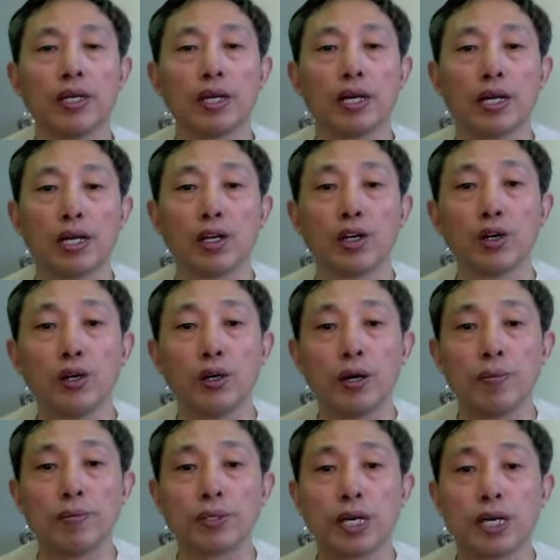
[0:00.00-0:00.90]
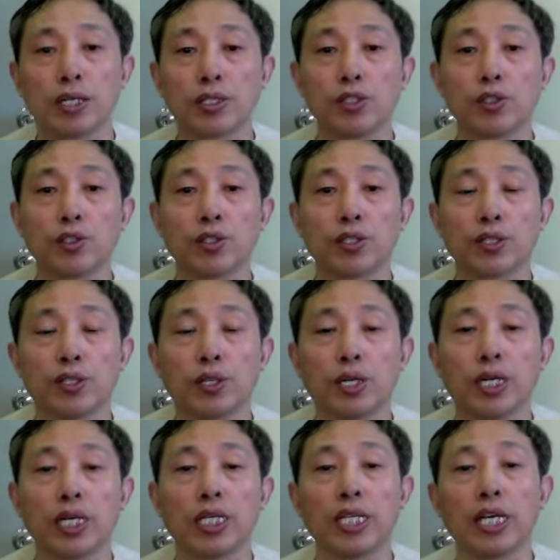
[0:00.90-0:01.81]
Hello, I'm Dr.
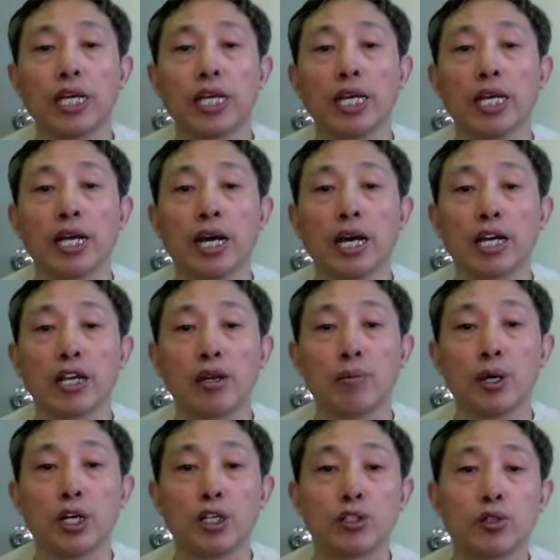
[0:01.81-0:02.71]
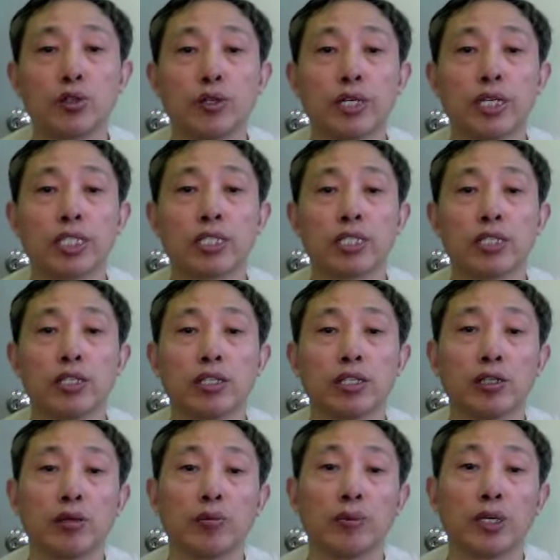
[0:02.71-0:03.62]
Tsai, the acupuncturist, the
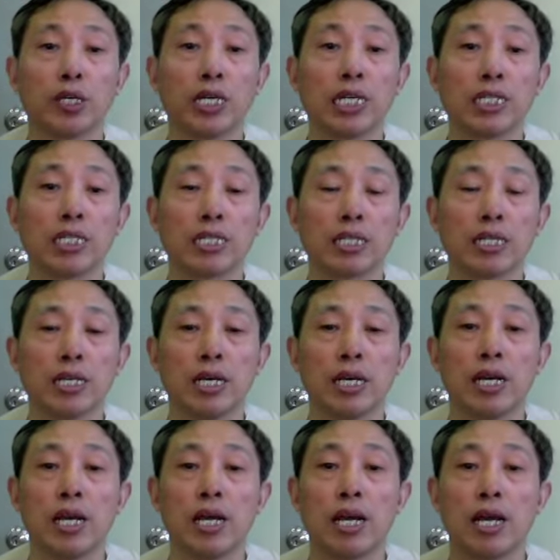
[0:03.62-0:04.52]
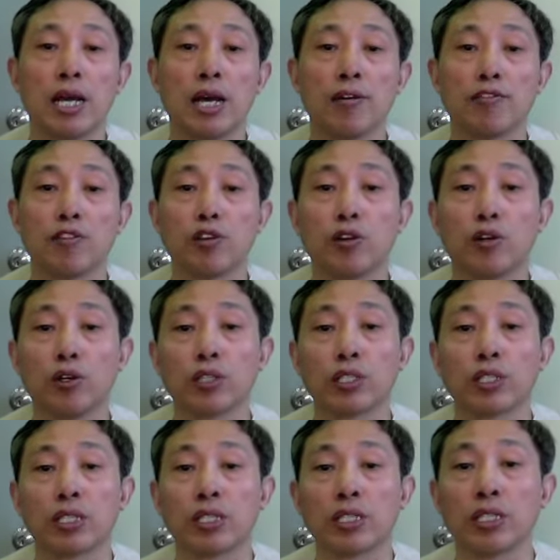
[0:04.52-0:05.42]
herbalist, and of
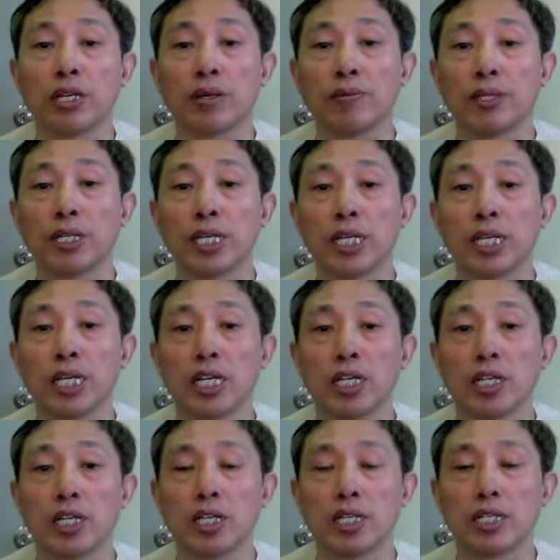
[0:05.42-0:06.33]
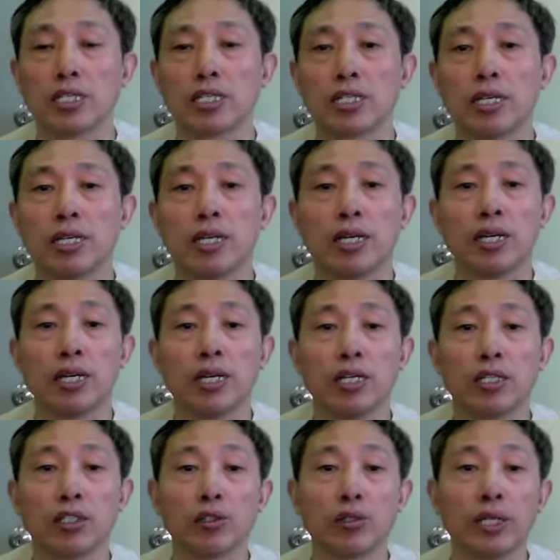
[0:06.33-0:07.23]
course, I'm the artist.
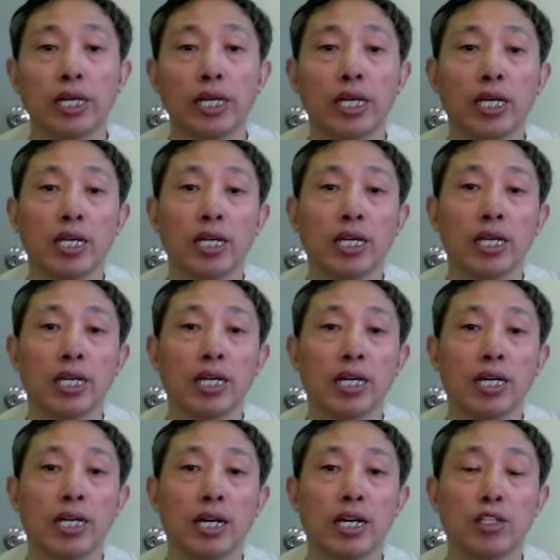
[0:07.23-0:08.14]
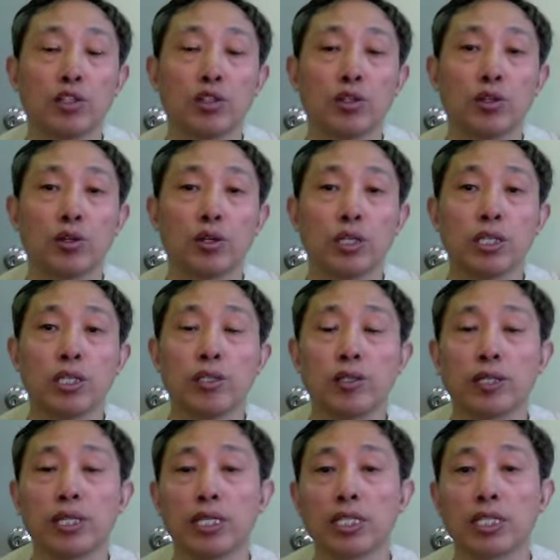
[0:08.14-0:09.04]
Today, I show
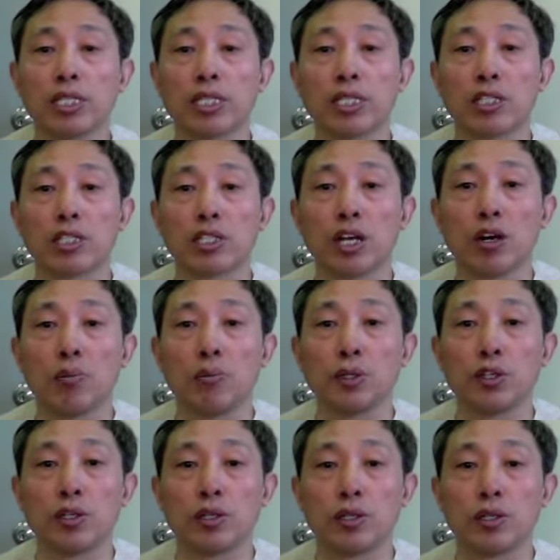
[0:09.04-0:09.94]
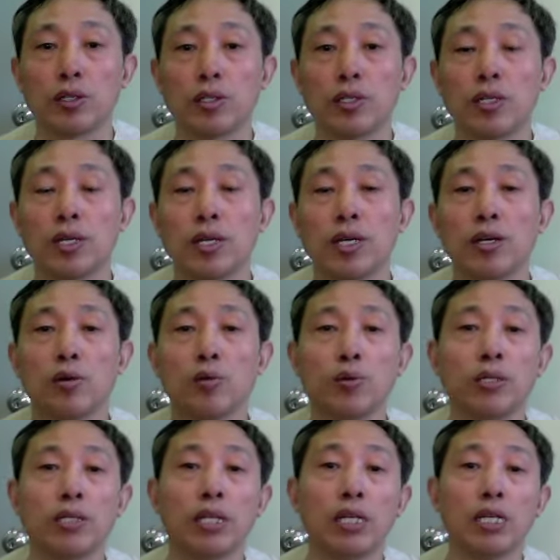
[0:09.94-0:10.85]
you this sculpture
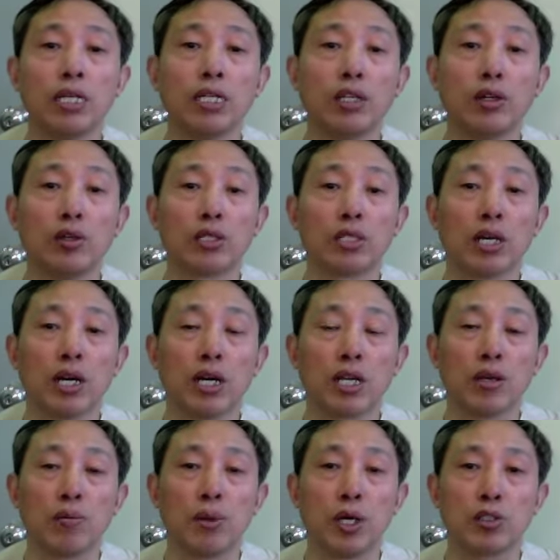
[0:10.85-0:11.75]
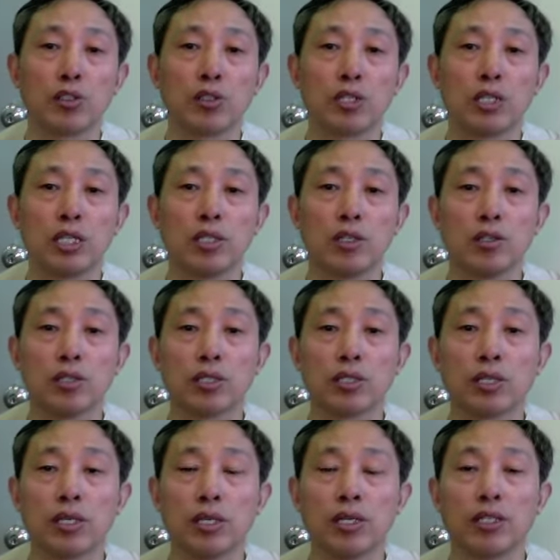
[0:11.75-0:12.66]
with the needles, acupuncture
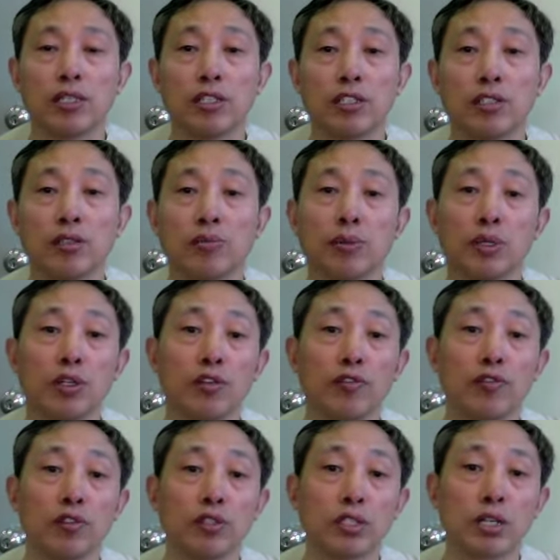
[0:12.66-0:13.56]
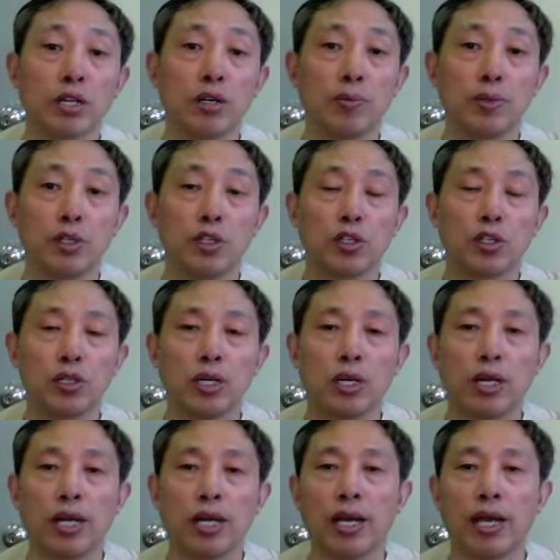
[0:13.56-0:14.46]
needles. This is a beautiful sculpture,
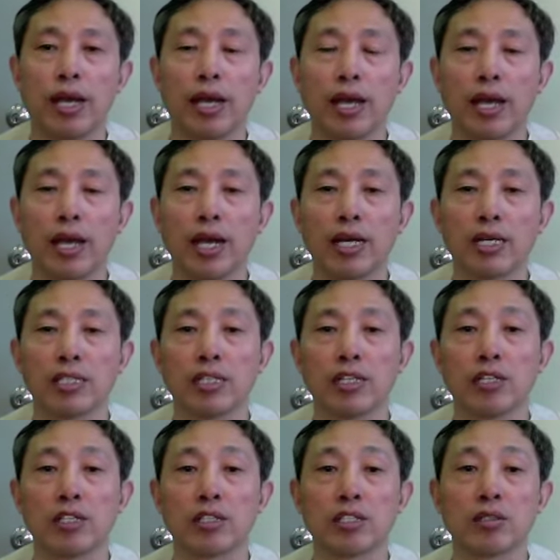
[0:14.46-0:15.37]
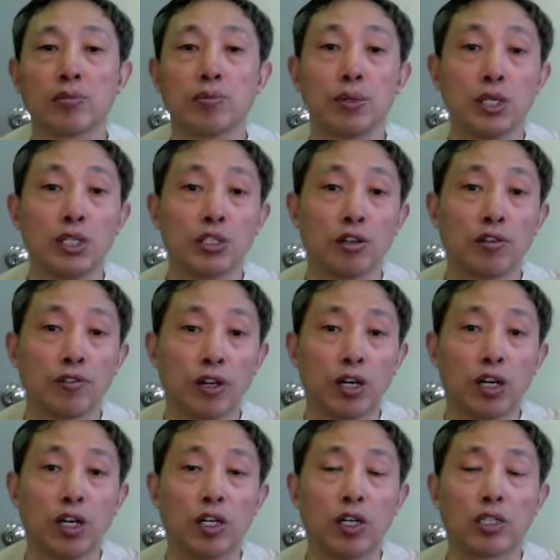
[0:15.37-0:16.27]
and it's a piece of
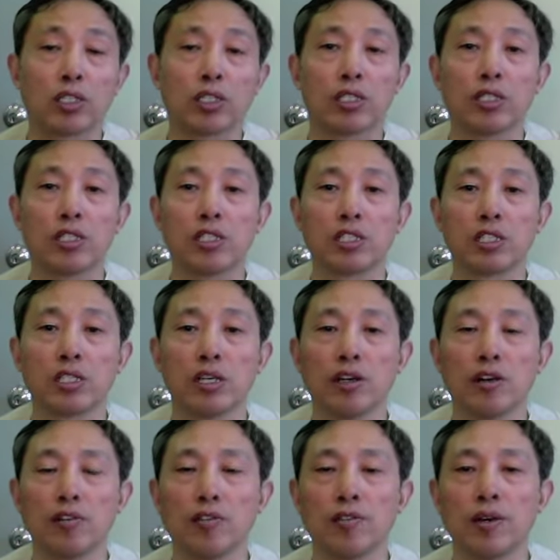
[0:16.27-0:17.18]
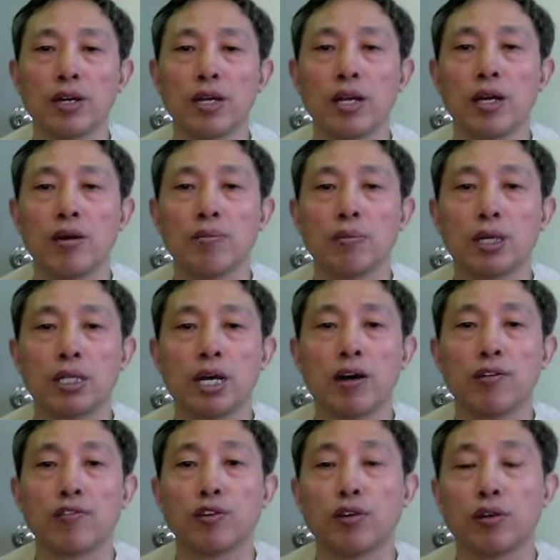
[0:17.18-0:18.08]
art itself. But
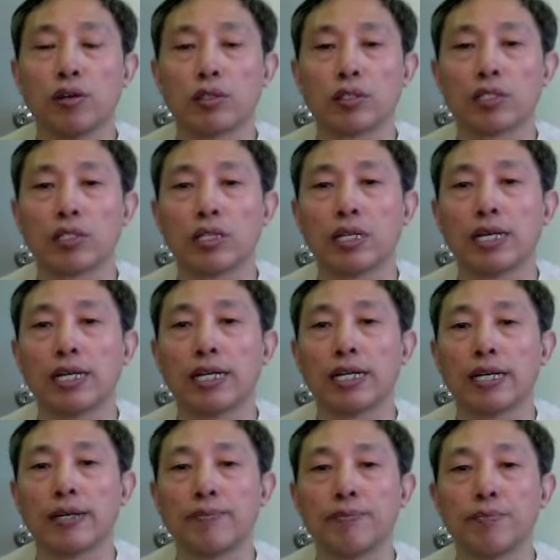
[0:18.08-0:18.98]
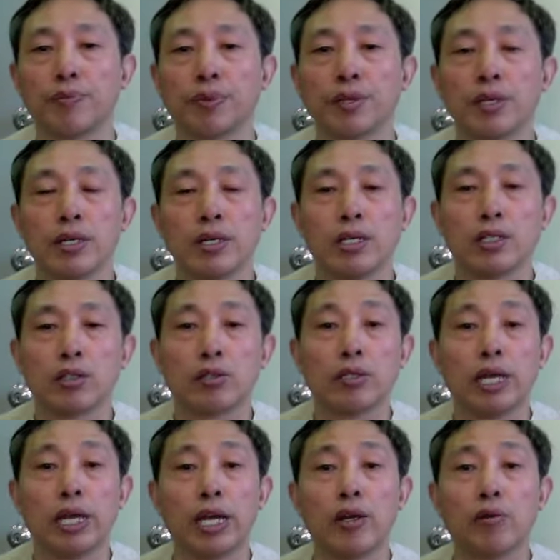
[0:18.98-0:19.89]
of course,
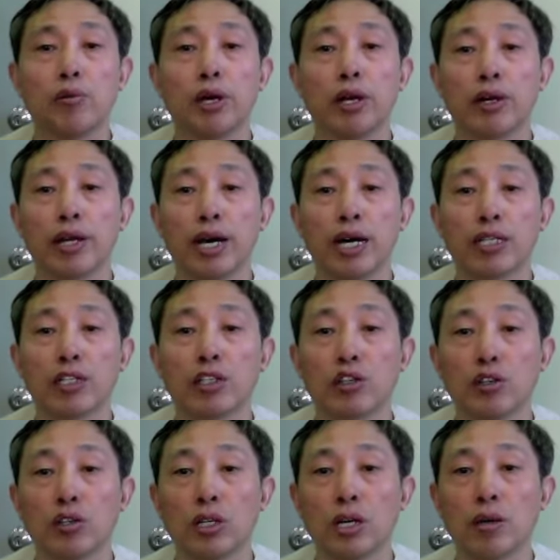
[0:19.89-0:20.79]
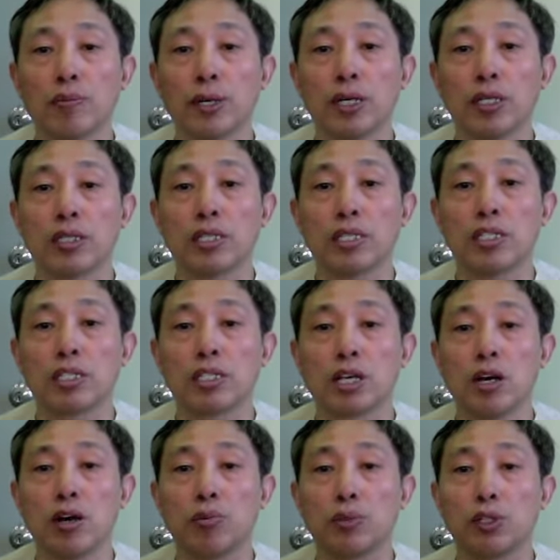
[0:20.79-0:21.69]
today we are not to talk about this
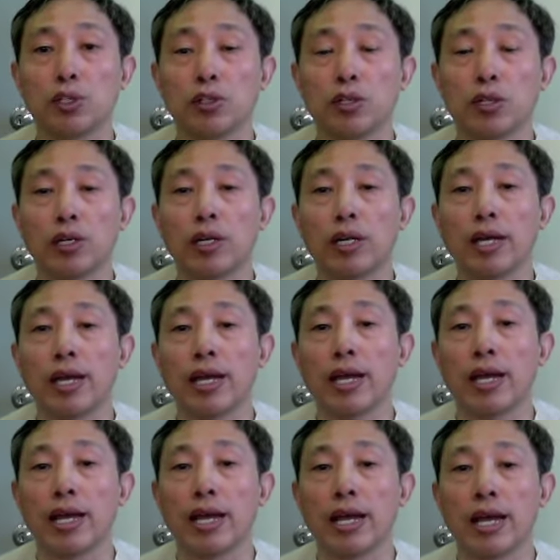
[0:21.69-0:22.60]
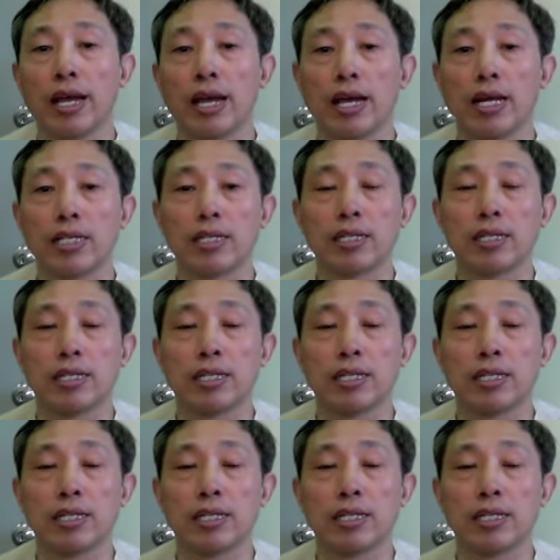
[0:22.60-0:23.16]
sculpture and